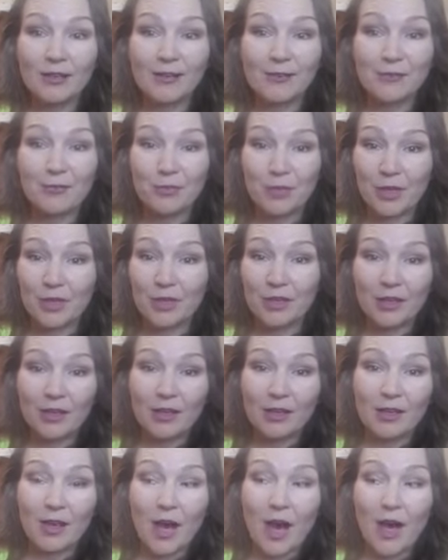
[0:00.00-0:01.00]

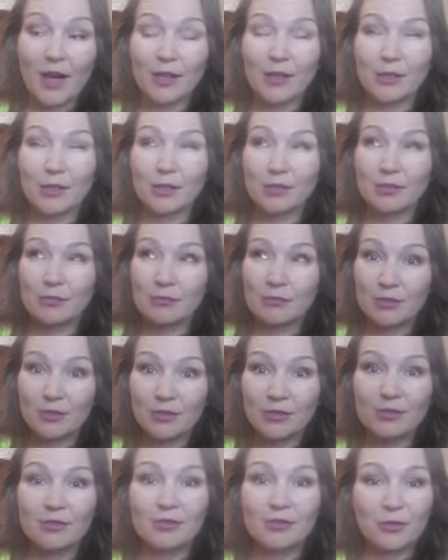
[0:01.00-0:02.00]
really, I
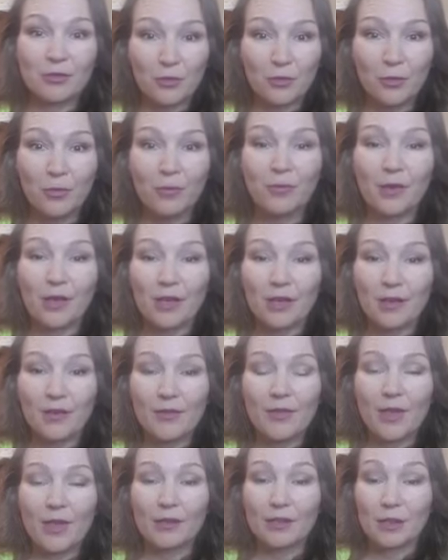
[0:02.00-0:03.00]
do feel
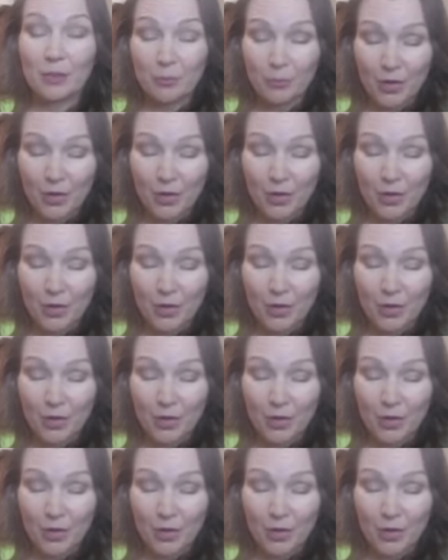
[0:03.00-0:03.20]
that